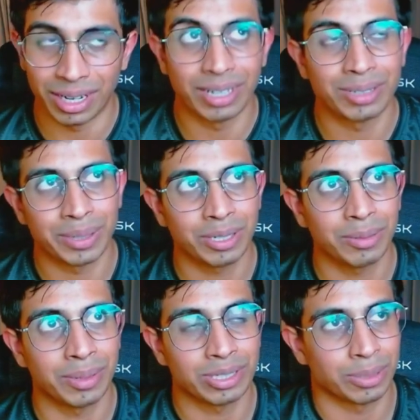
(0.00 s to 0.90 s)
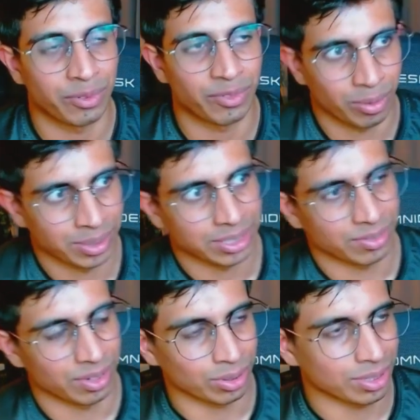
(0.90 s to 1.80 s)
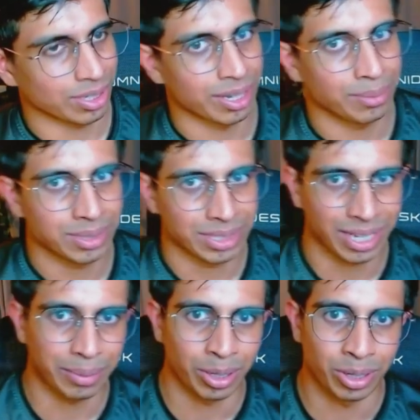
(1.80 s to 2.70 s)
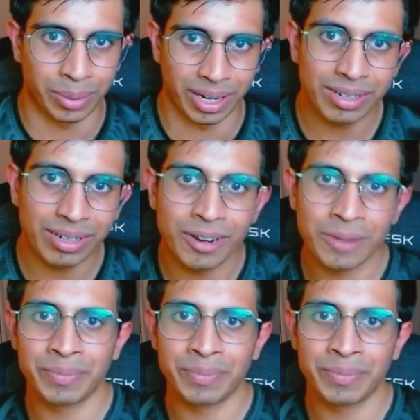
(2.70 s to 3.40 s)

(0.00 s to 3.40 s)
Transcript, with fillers: and especially because the performance of the local LMs is getting better and better.